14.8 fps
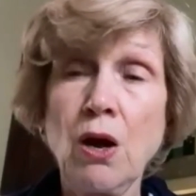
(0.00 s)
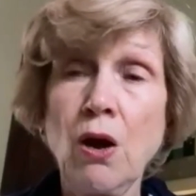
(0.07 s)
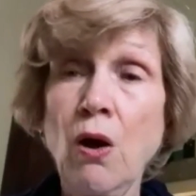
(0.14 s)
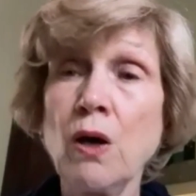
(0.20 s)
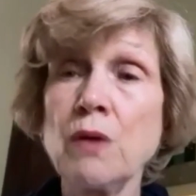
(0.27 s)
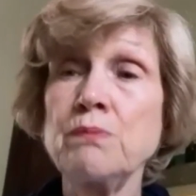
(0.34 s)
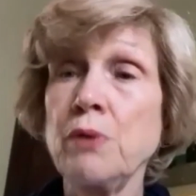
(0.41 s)

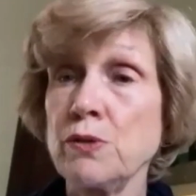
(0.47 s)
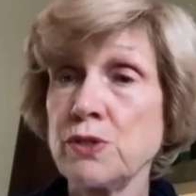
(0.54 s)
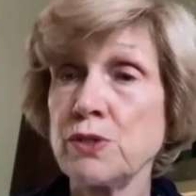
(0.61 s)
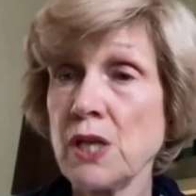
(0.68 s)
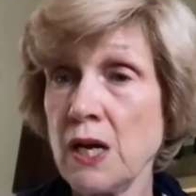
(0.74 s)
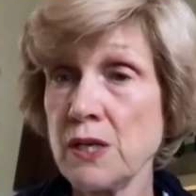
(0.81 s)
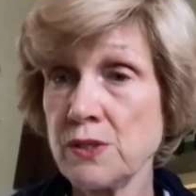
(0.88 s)
on both
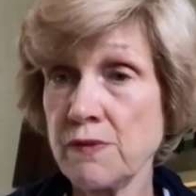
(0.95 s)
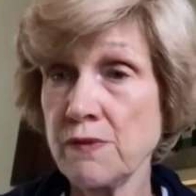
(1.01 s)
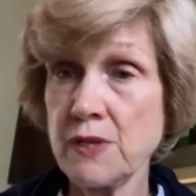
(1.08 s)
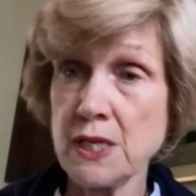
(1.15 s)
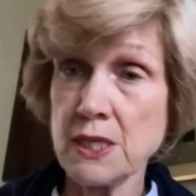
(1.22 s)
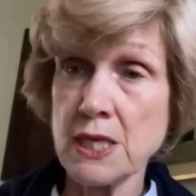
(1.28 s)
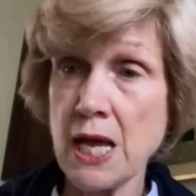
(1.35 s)
sides of
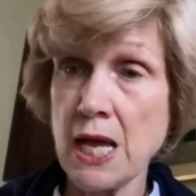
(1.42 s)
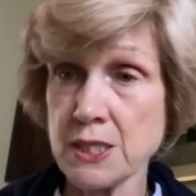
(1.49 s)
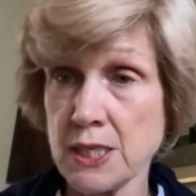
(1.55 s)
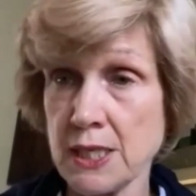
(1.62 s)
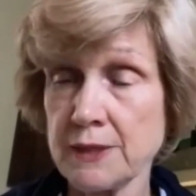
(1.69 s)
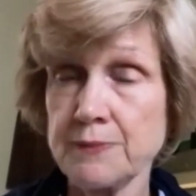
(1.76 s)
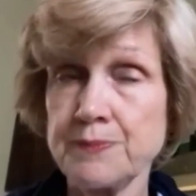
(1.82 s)
the
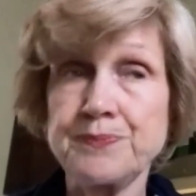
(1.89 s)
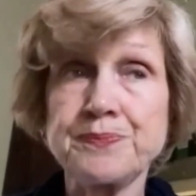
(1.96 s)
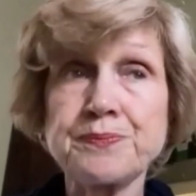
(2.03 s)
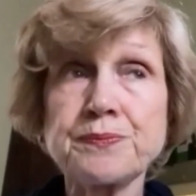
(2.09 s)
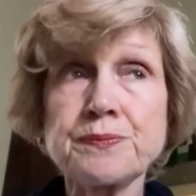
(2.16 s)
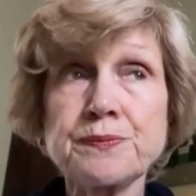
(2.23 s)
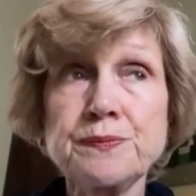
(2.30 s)
Atlantic.
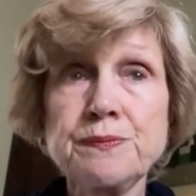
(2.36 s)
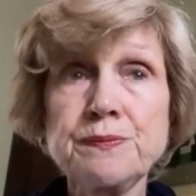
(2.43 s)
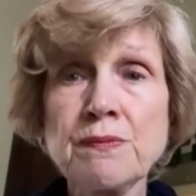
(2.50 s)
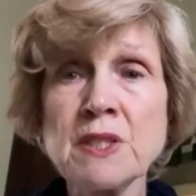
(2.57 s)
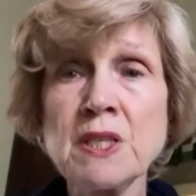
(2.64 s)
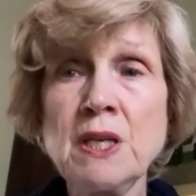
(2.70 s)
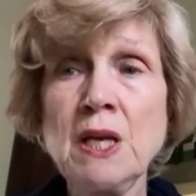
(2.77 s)

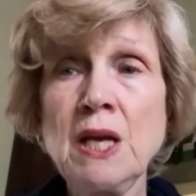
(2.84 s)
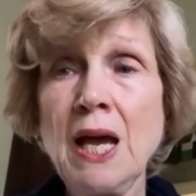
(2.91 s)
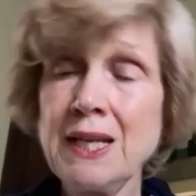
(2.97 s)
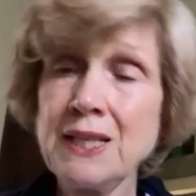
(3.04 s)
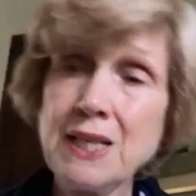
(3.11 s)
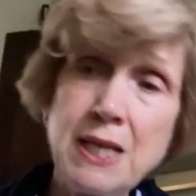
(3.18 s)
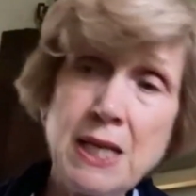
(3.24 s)

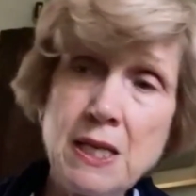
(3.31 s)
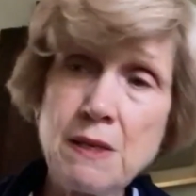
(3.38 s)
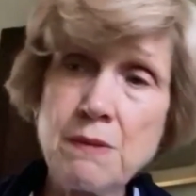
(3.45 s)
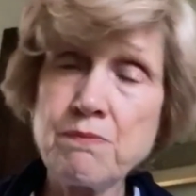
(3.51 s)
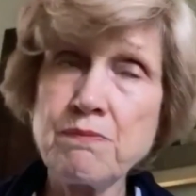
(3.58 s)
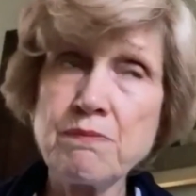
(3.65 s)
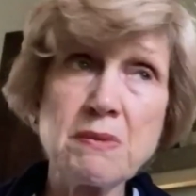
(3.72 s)
And
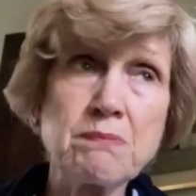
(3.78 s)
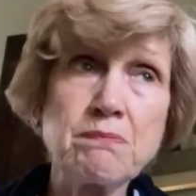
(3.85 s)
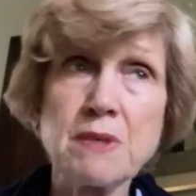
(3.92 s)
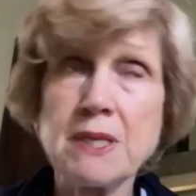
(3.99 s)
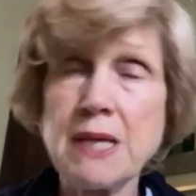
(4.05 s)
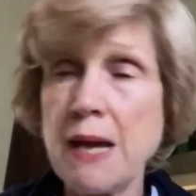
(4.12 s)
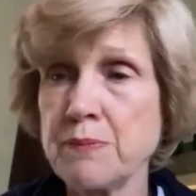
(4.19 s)
he
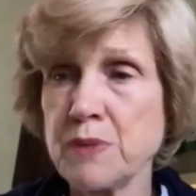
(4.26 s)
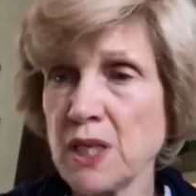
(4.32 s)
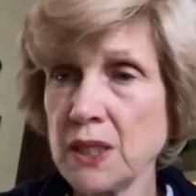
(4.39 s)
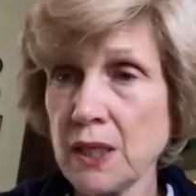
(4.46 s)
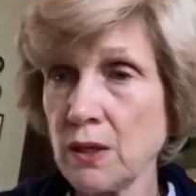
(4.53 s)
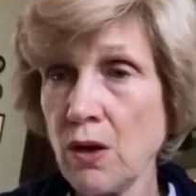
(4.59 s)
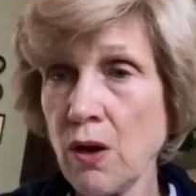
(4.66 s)
kept a
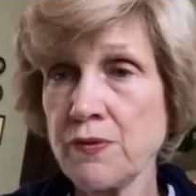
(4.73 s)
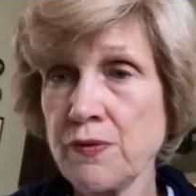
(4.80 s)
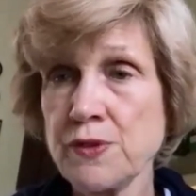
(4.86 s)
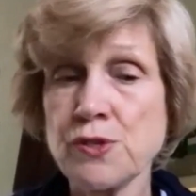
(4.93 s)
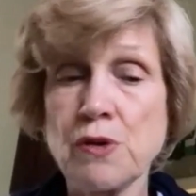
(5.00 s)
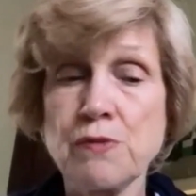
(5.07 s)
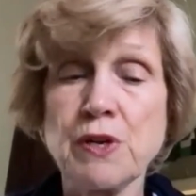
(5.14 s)
little
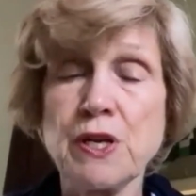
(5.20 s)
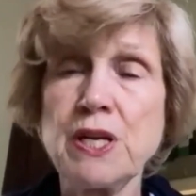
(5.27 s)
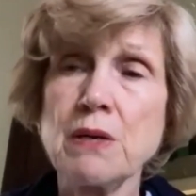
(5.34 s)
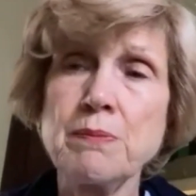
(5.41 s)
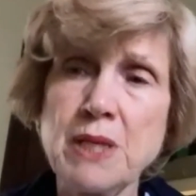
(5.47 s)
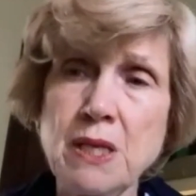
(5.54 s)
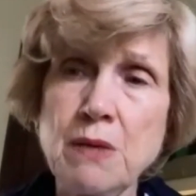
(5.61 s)
office over
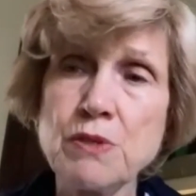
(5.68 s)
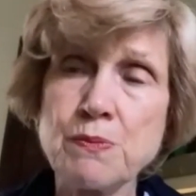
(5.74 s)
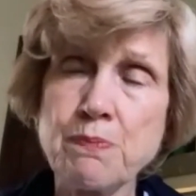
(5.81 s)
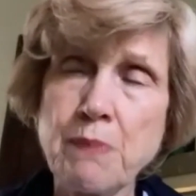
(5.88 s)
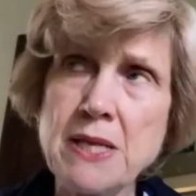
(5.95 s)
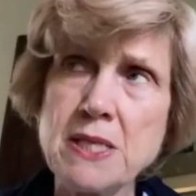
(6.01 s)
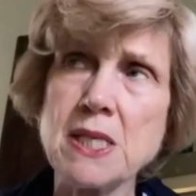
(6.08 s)
here, but he was
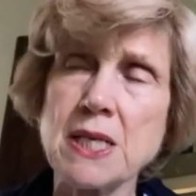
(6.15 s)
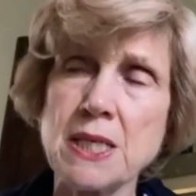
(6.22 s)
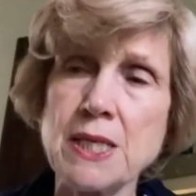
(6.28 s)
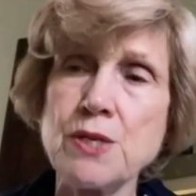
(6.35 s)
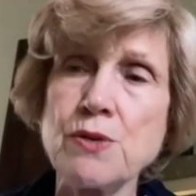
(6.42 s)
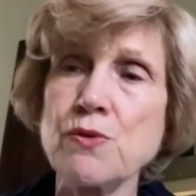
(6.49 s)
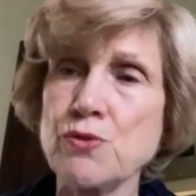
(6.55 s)

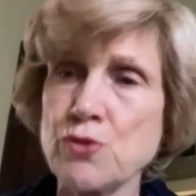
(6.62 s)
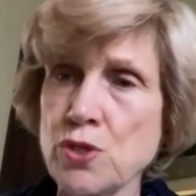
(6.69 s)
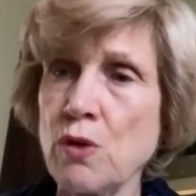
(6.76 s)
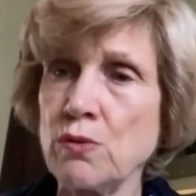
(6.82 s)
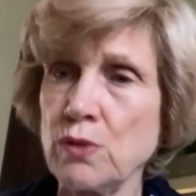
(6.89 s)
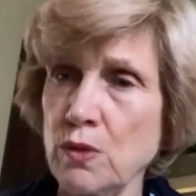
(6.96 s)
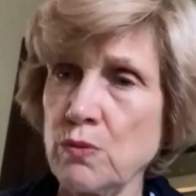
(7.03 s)
basically
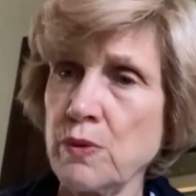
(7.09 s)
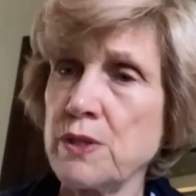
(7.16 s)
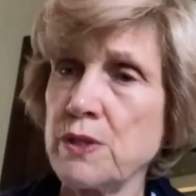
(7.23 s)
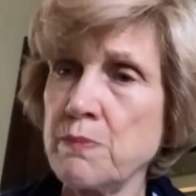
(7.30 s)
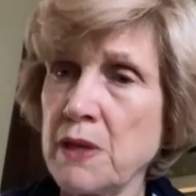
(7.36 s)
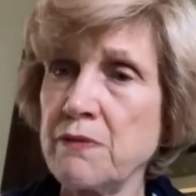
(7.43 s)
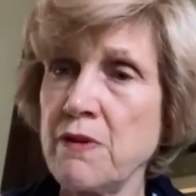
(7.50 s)
solo with
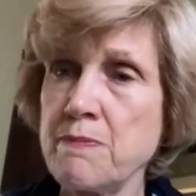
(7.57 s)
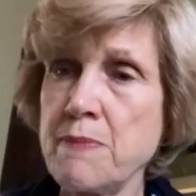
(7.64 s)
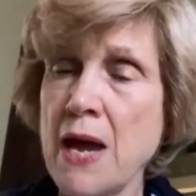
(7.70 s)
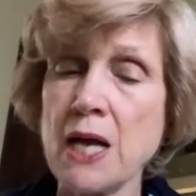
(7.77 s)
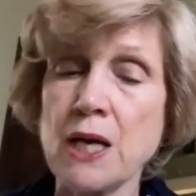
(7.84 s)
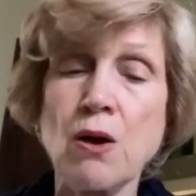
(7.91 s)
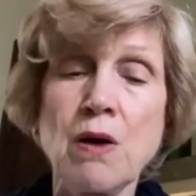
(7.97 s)
a bit of a
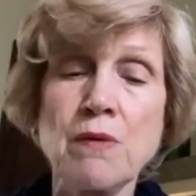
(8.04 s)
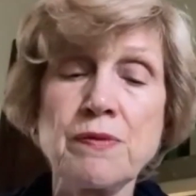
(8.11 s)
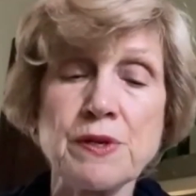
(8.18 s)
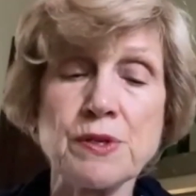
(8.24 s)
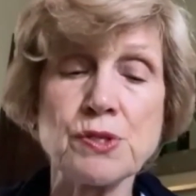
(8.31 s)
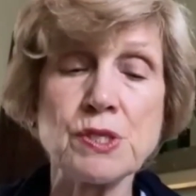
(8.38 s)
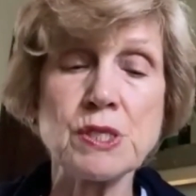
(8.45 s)
back
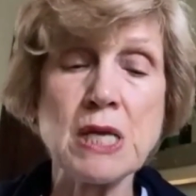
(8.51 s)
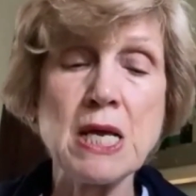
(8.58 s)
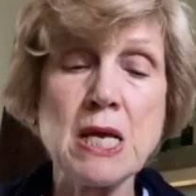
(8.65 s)
office.